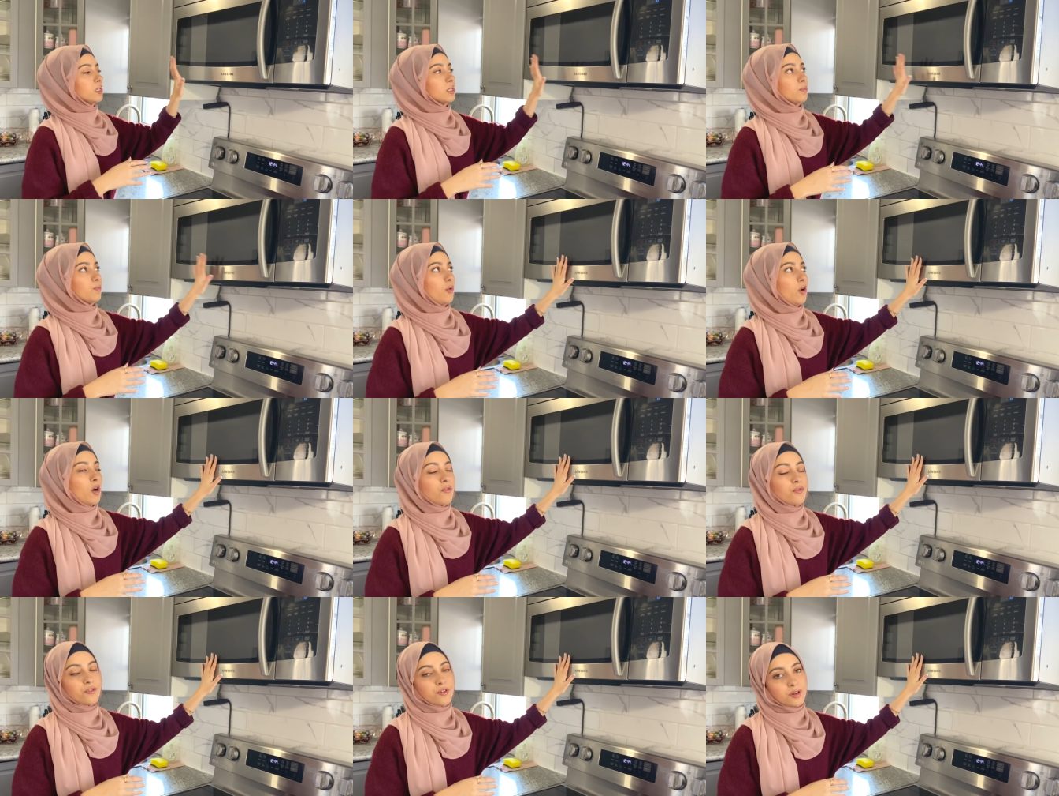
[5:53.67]

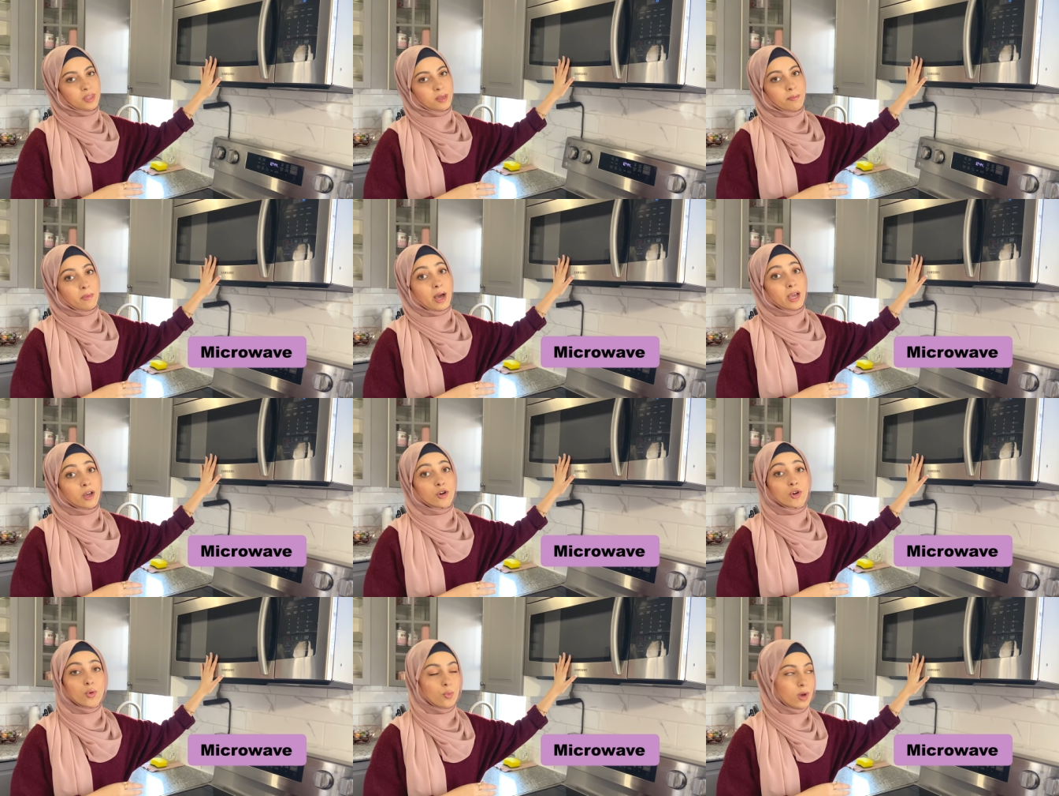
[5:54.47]
spot for the
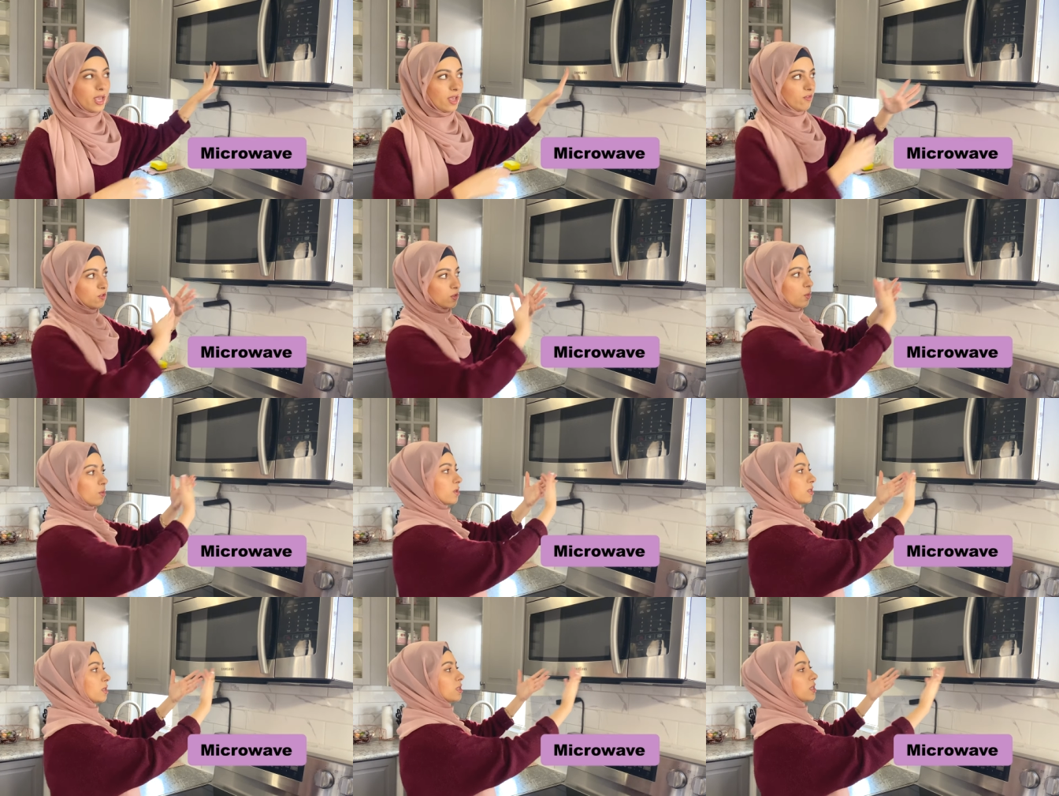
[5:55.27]
microwave, so
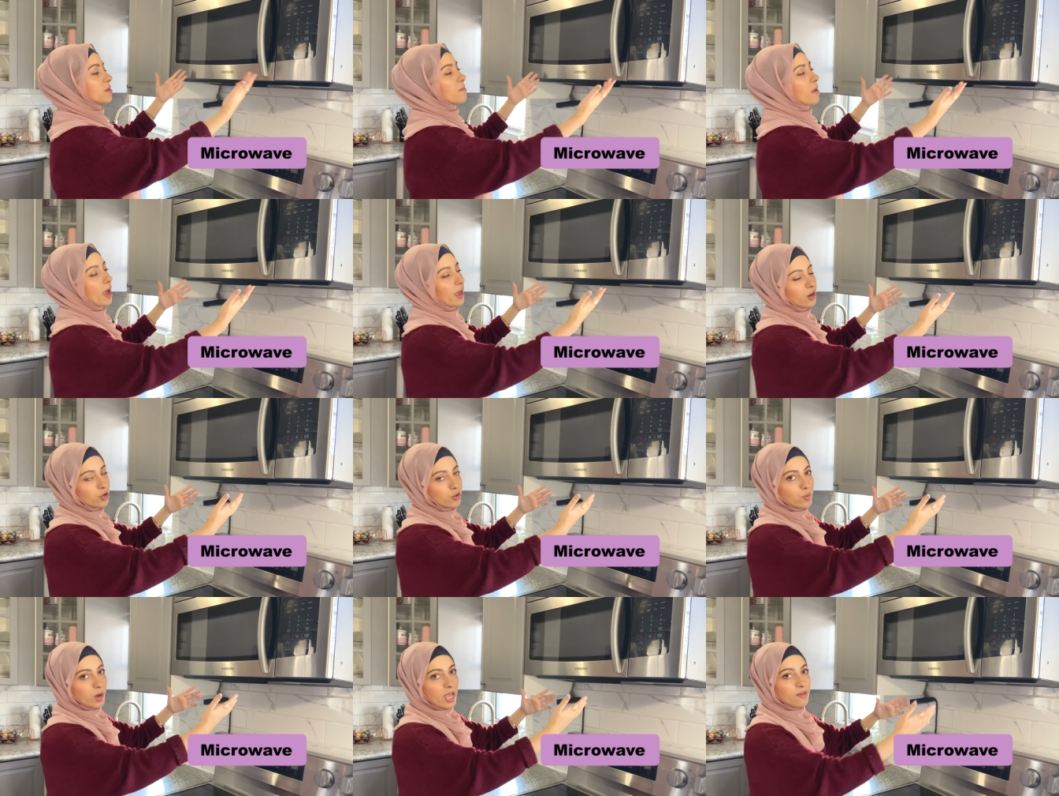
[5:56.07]
this is the
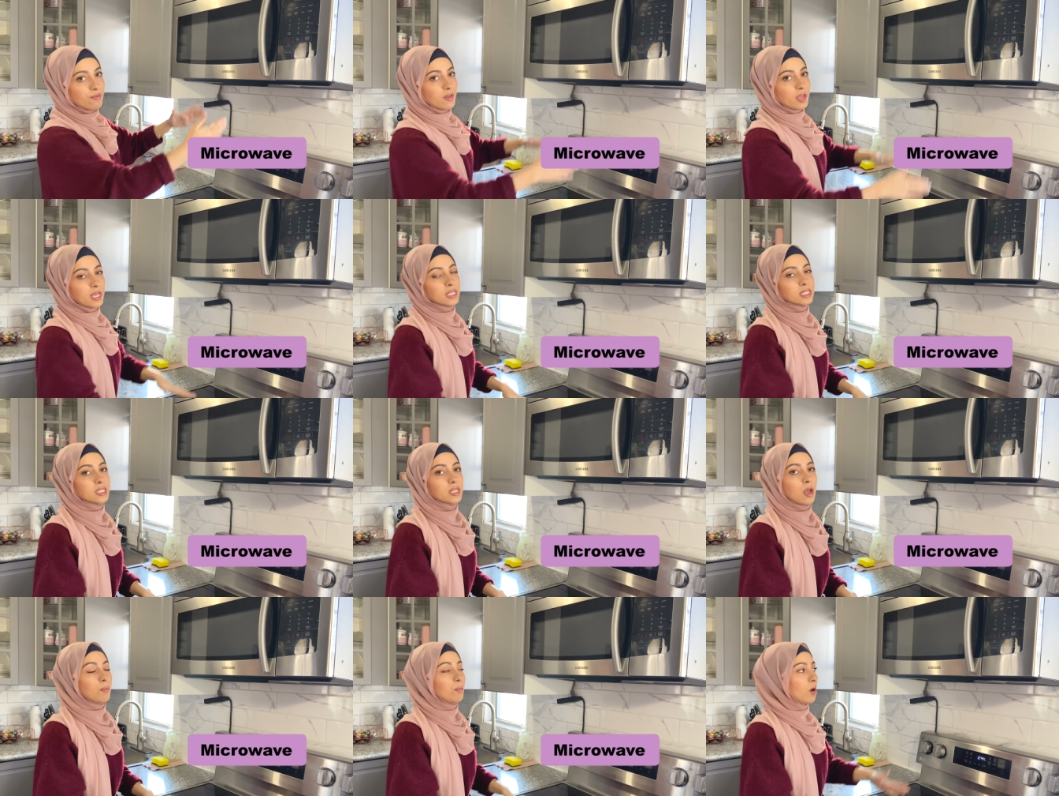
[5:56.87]
microwave, is
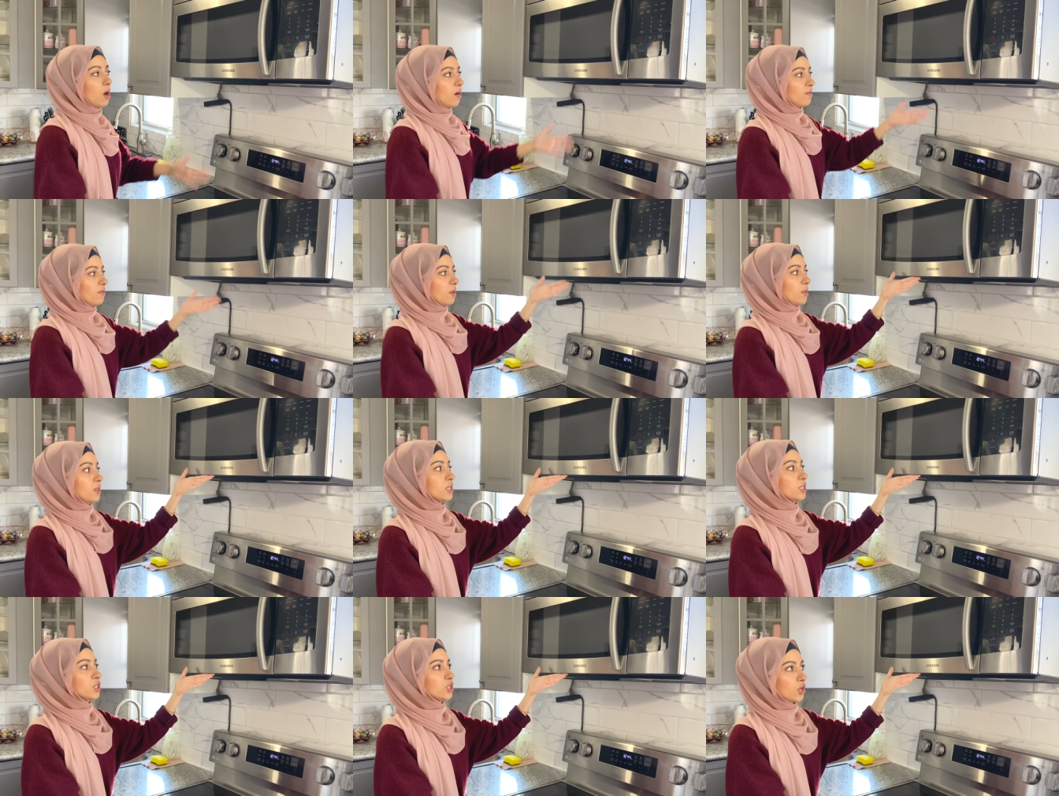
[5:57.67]
above the
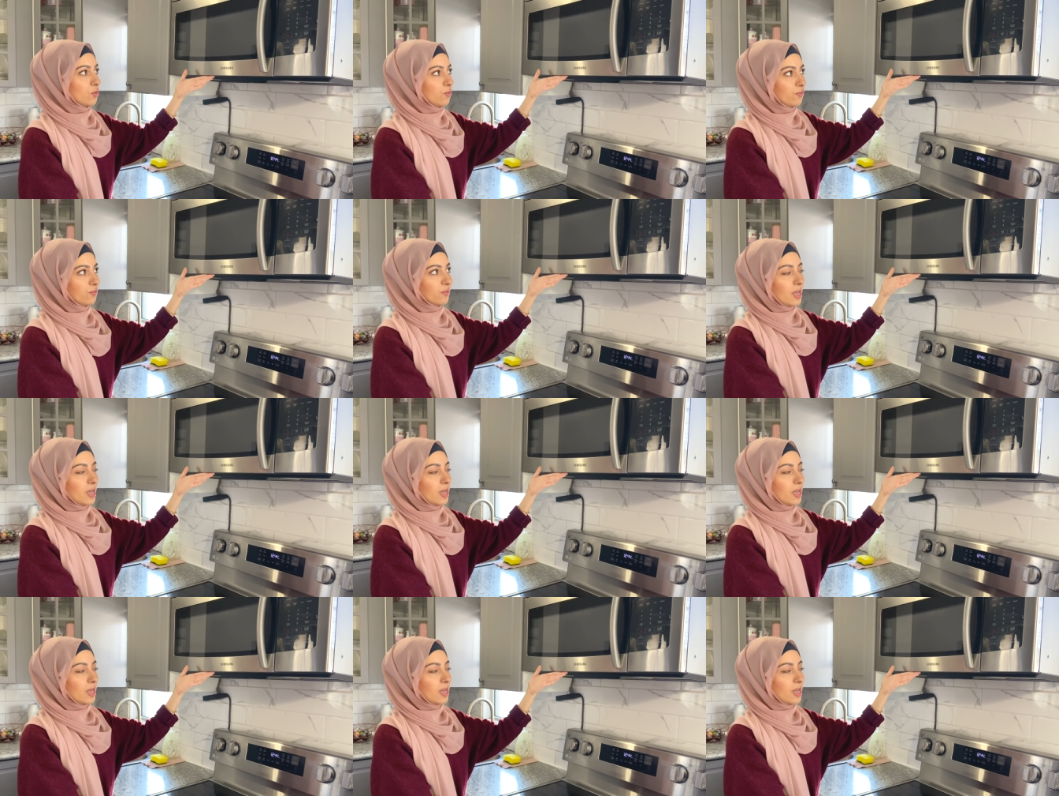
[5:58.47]
stove.